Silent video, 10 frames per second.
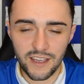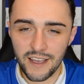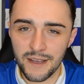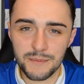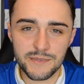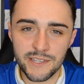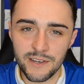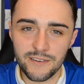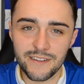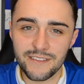
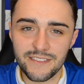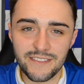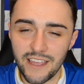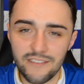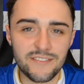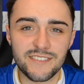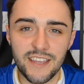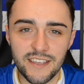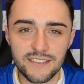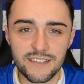Absolutely
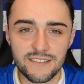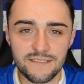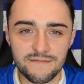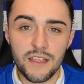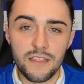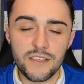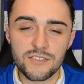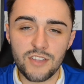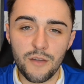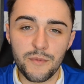devastating.
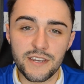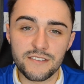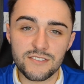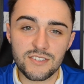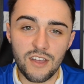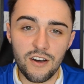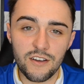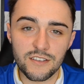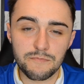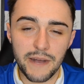This time we didn't
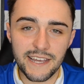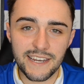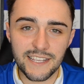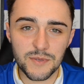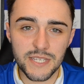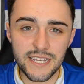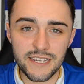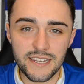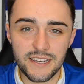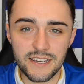start as badly as we
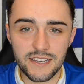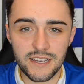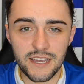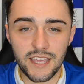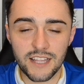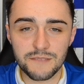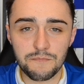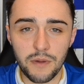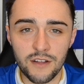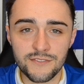did
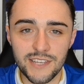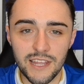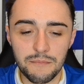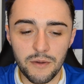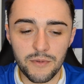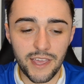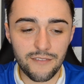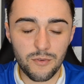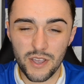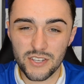against Barnsley, but we
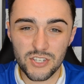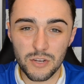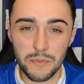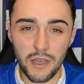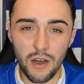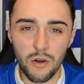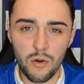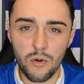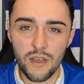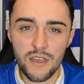gave away a stupid
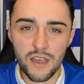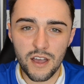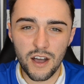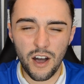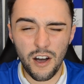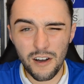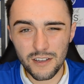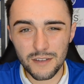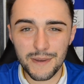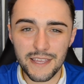goal.
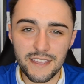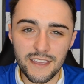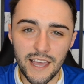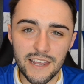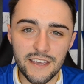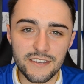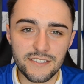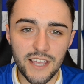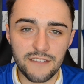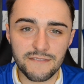Arguably, Kelly could have
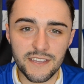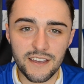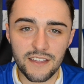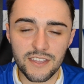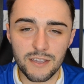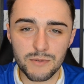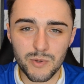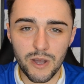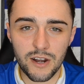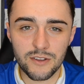saved it. I think it was
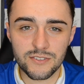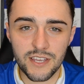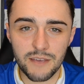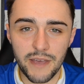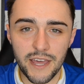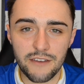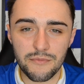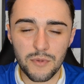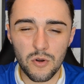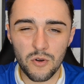quite close to him, headed
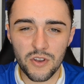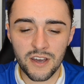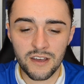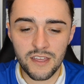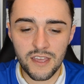from a corner.